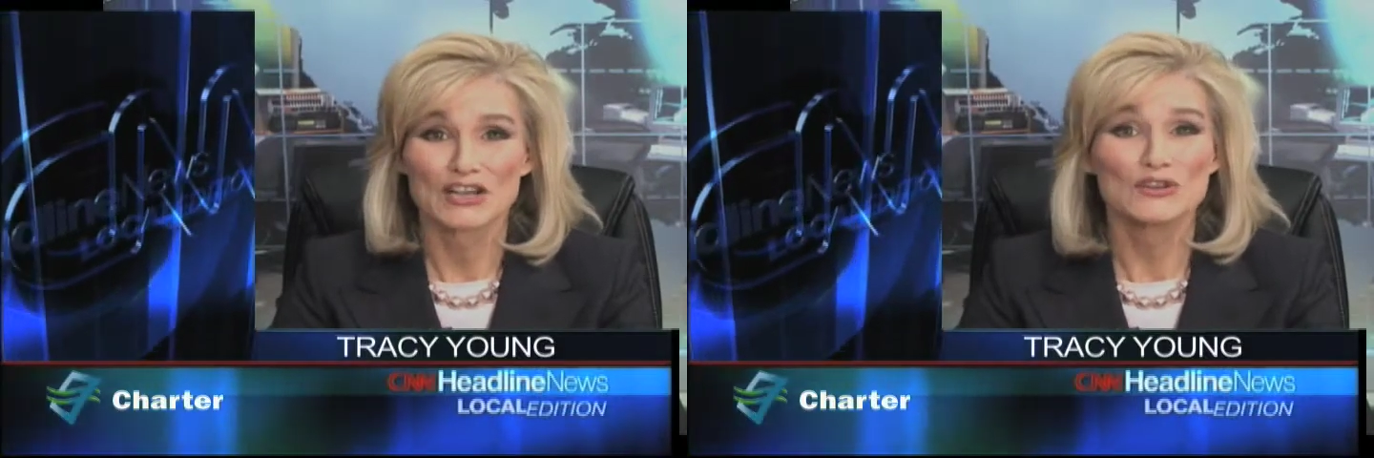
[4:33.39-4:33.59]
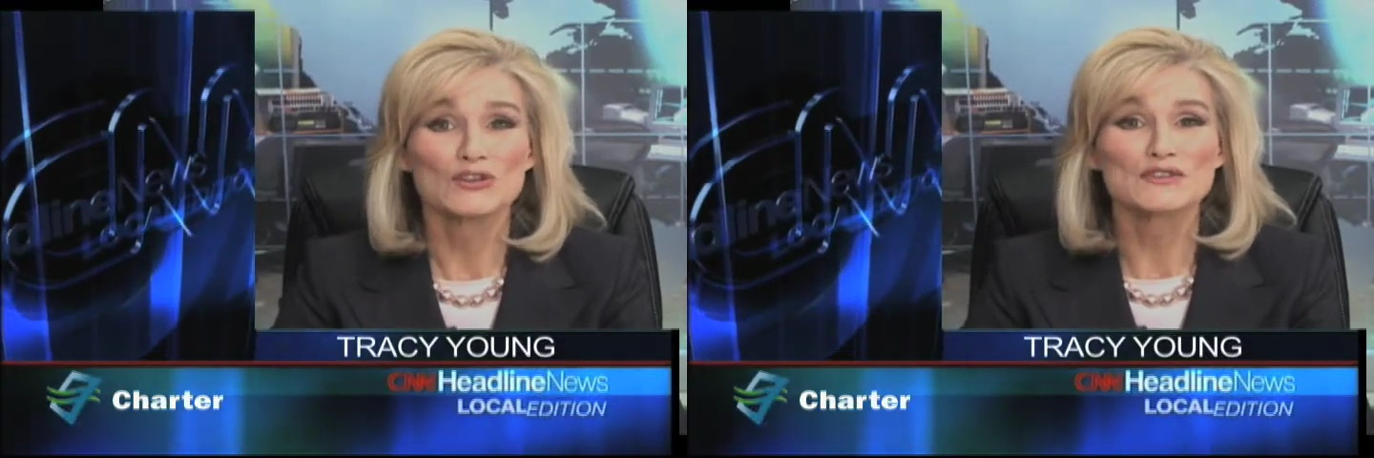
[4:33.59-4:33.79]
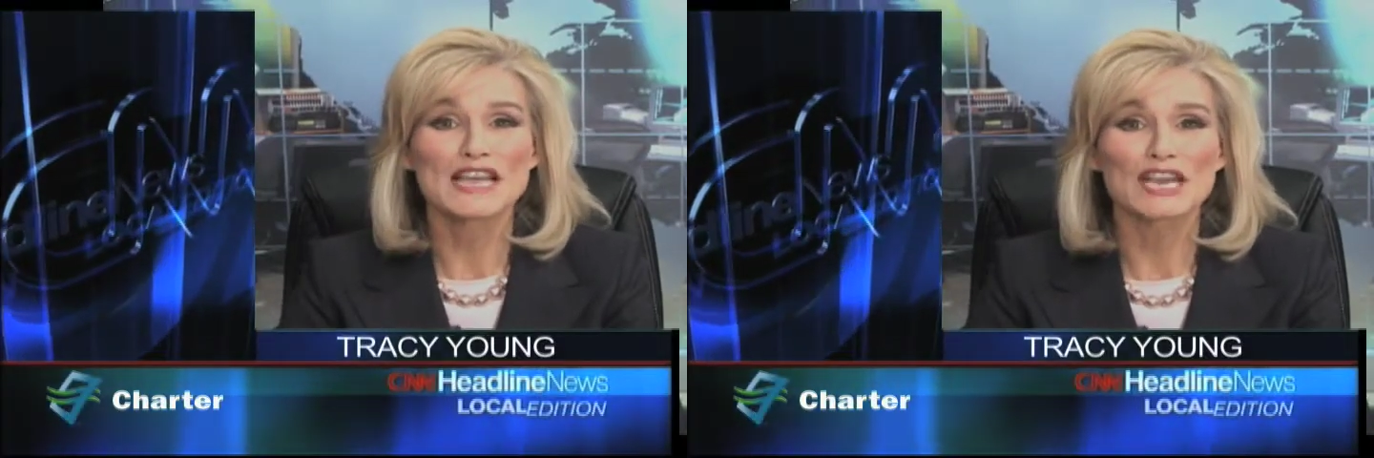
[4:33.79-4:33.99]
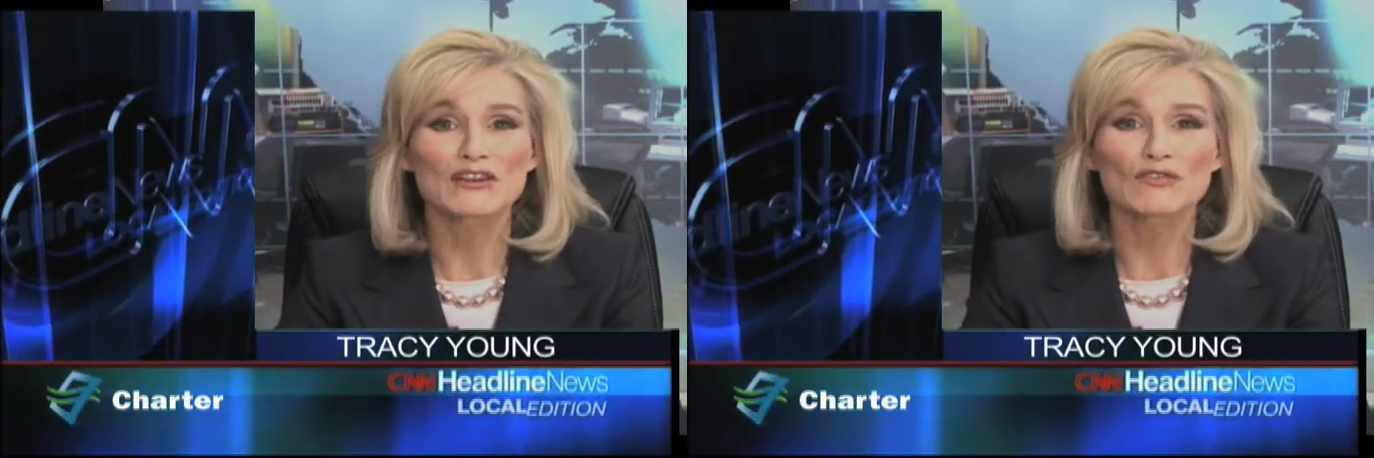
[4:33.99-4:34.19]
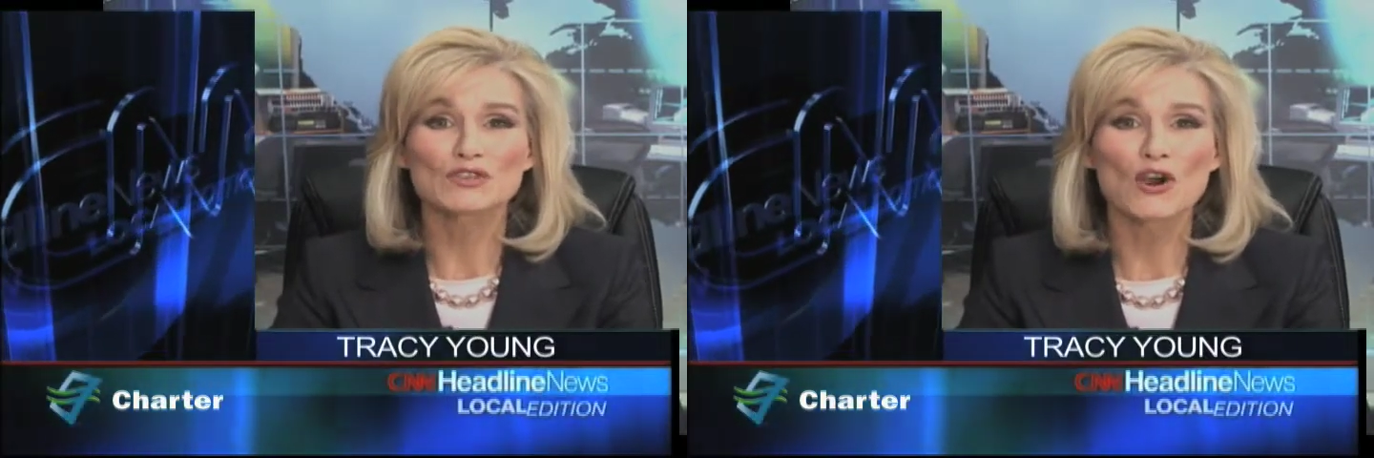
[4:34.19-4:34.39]
news anchor
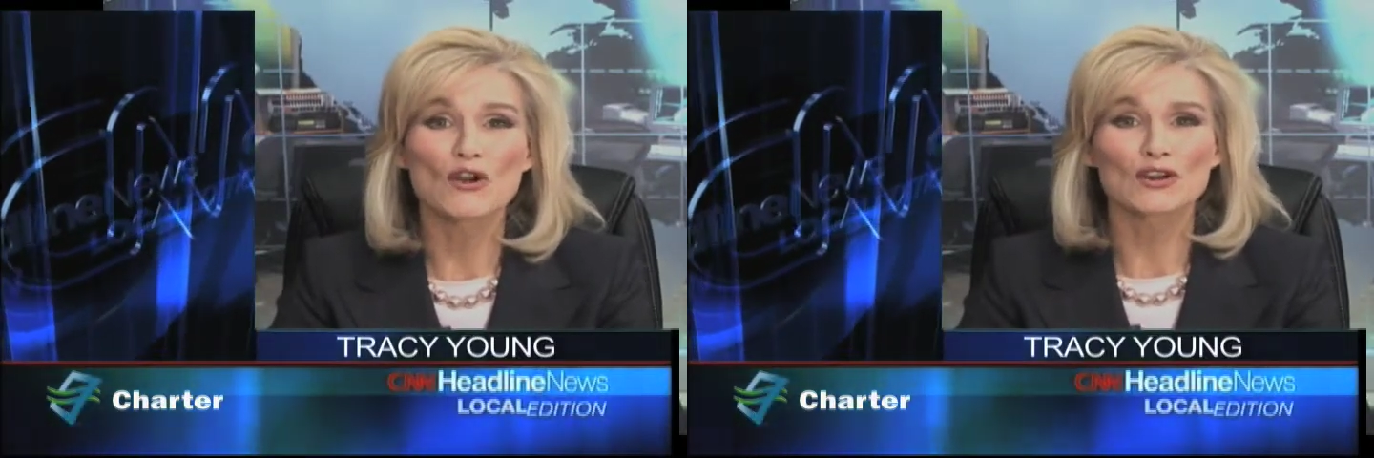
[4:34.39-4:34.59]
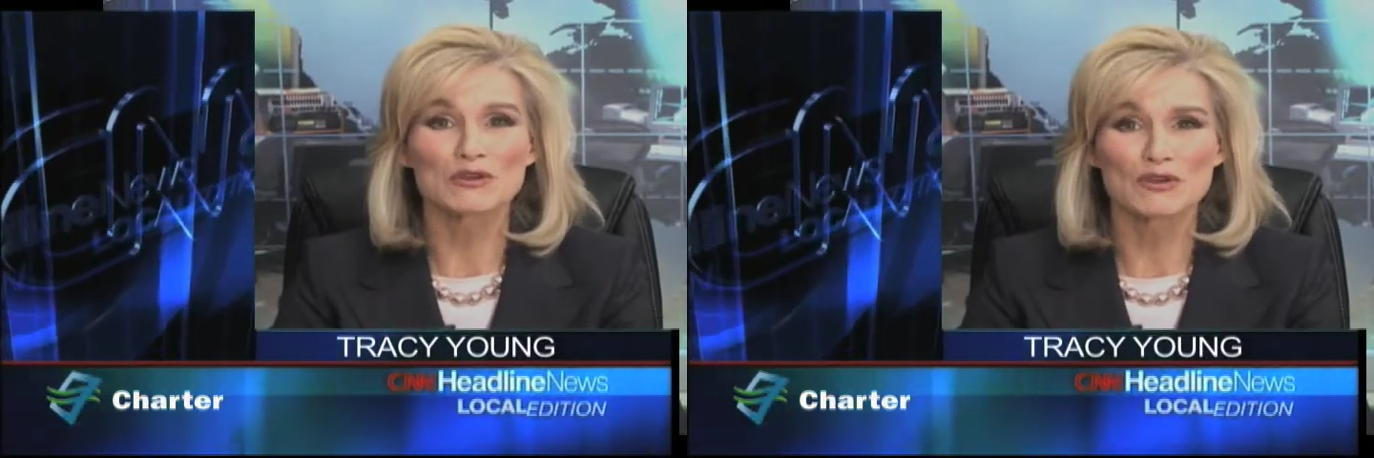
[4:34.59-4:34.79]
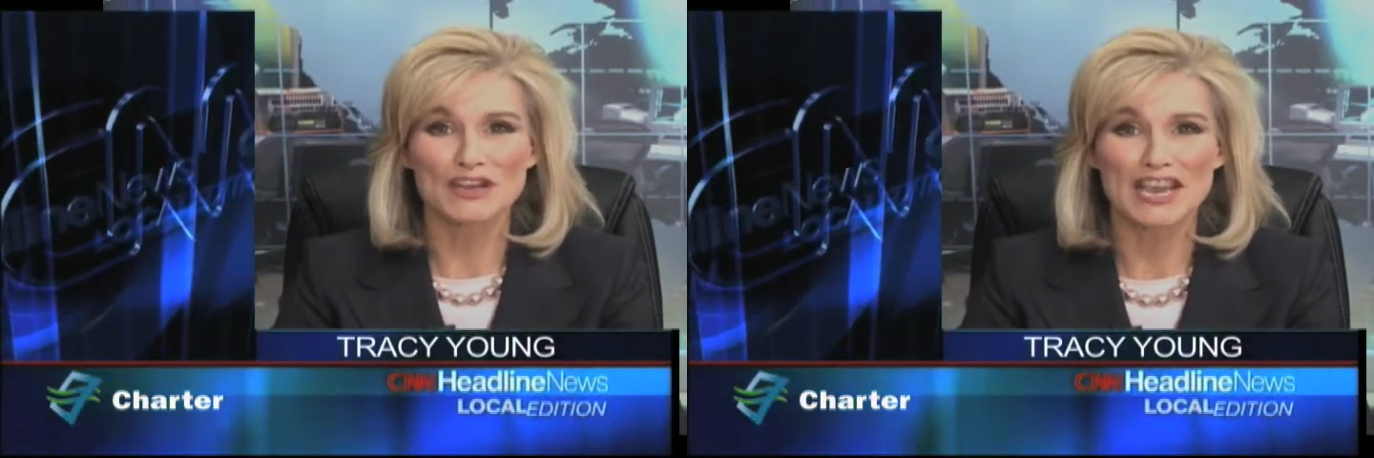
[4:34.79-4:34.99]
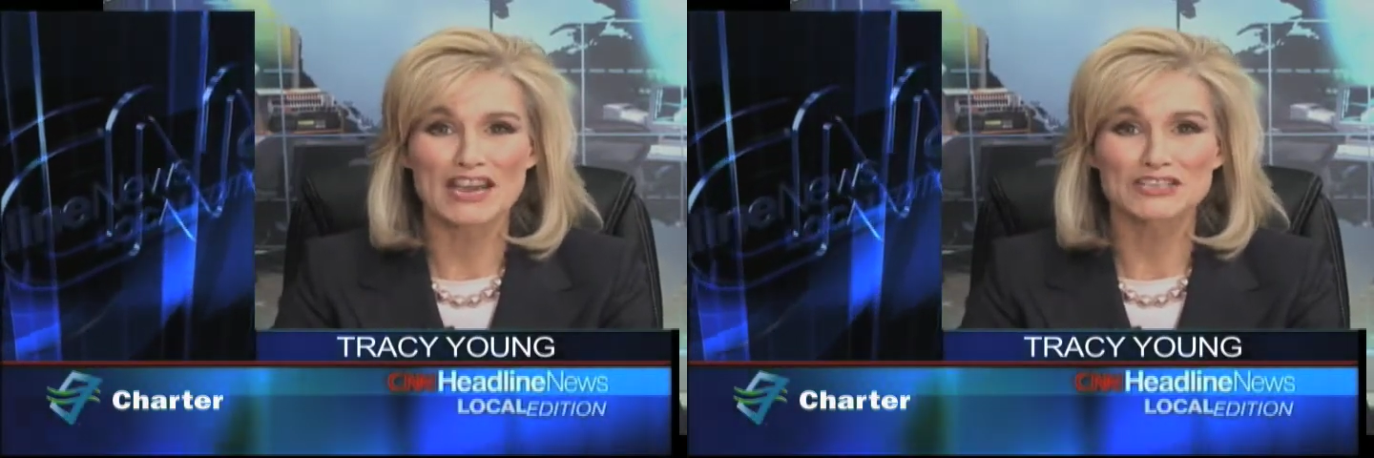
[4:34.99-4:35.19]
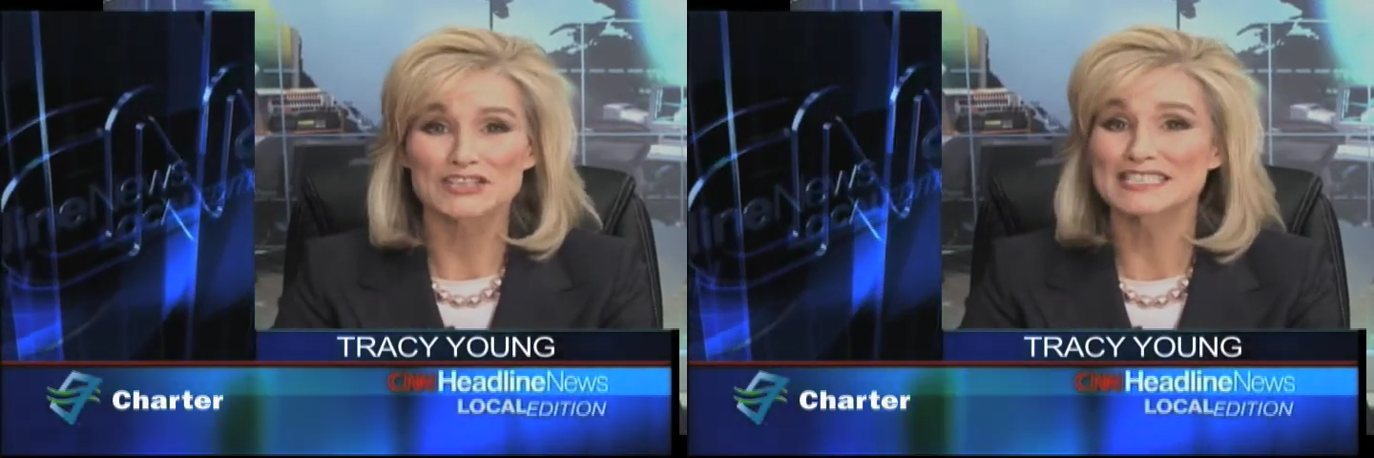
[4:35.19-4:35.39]
for Charter
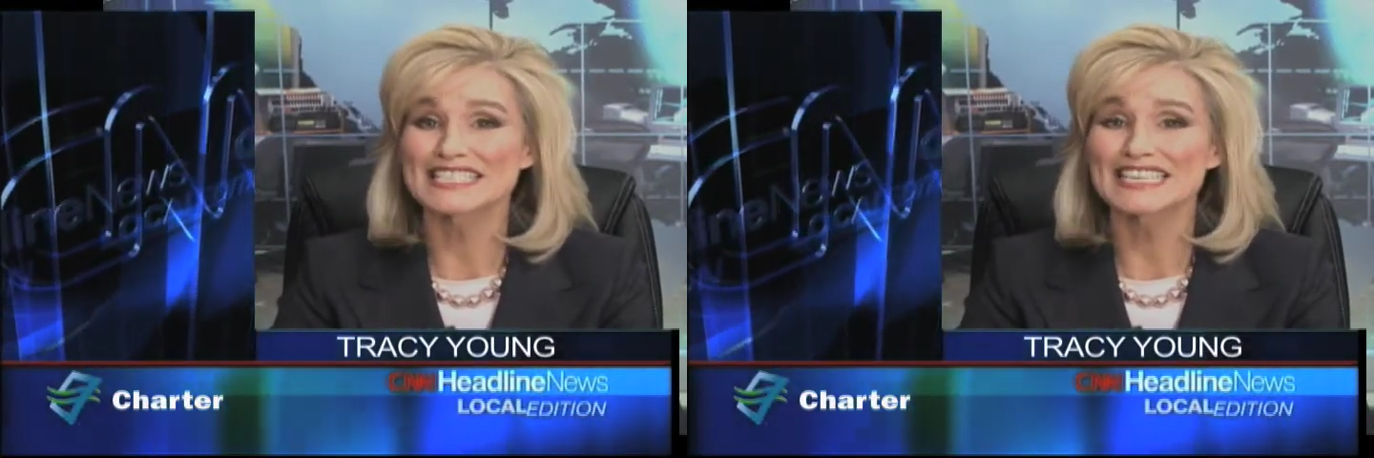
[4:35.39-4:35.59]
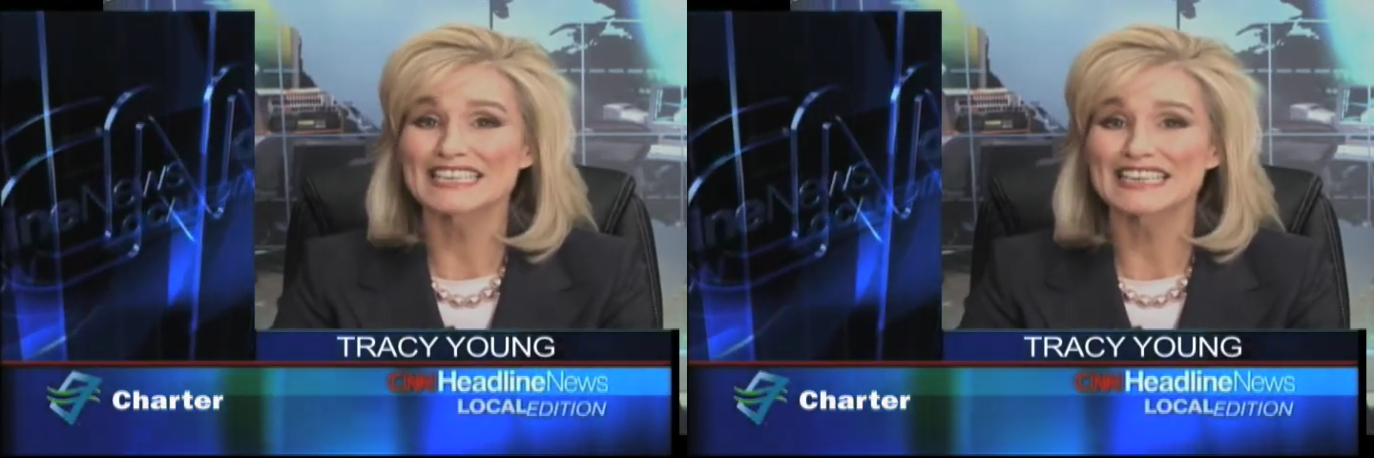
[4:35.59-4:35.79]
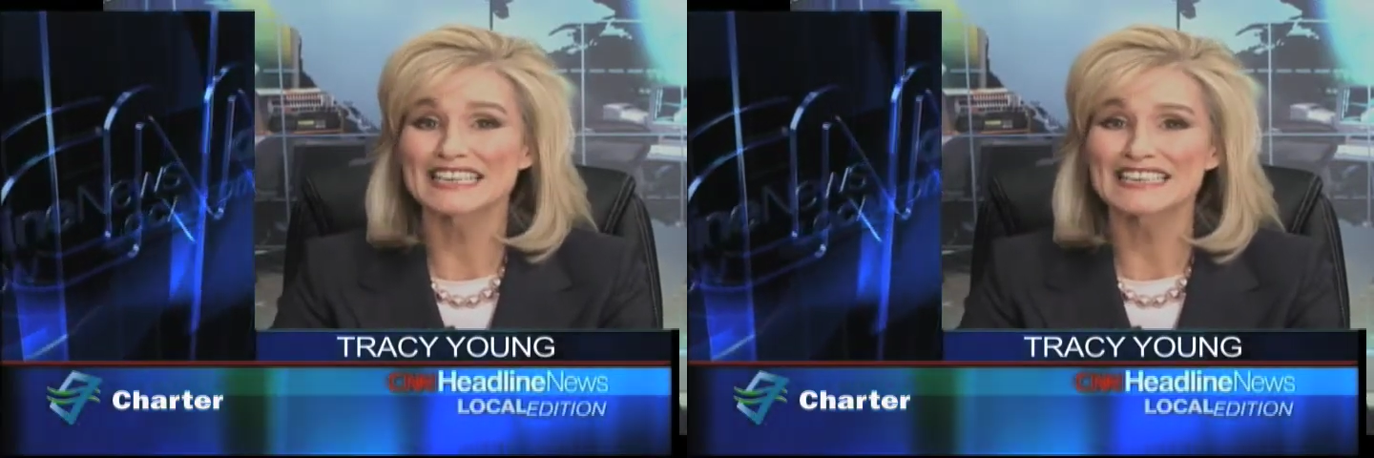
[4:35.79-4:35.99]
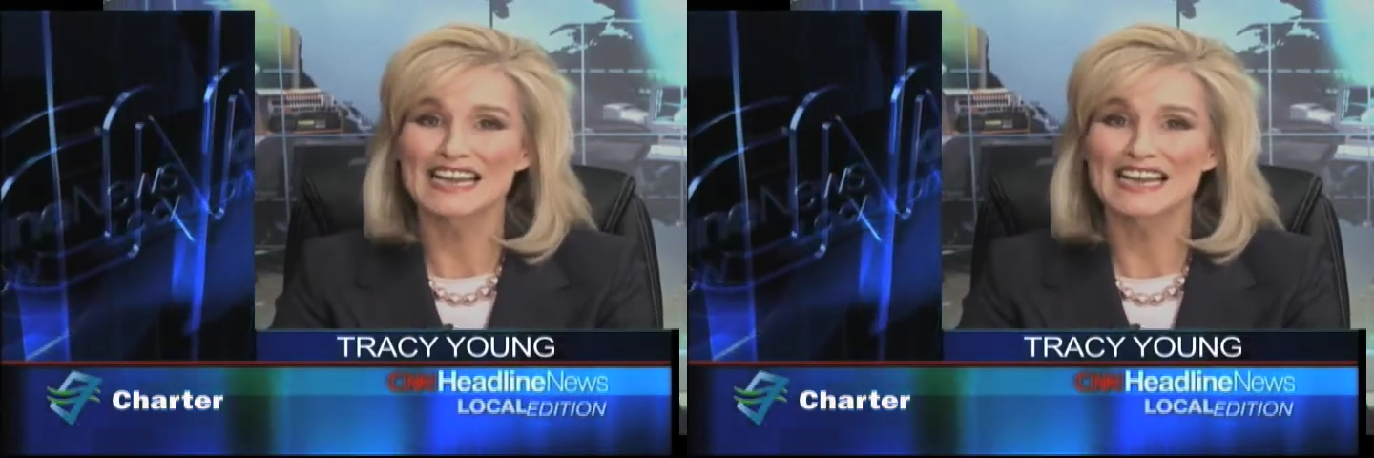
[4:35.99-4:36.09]
Communications, CNN,